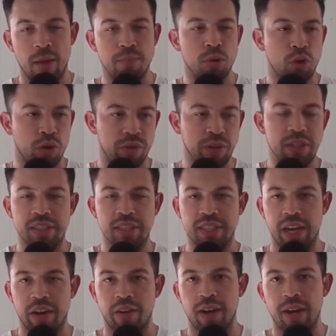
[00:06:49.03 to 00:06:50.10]
book reviews,
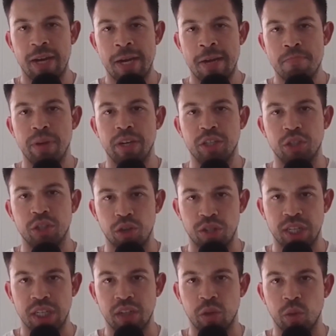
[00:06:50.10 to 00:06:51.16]
etc., make sure you're
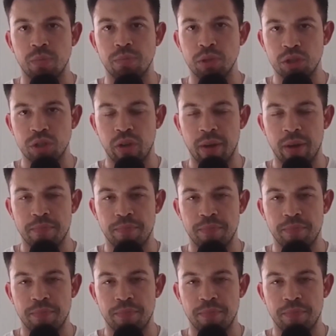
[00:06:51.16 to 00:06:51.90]
sending through a boostergram.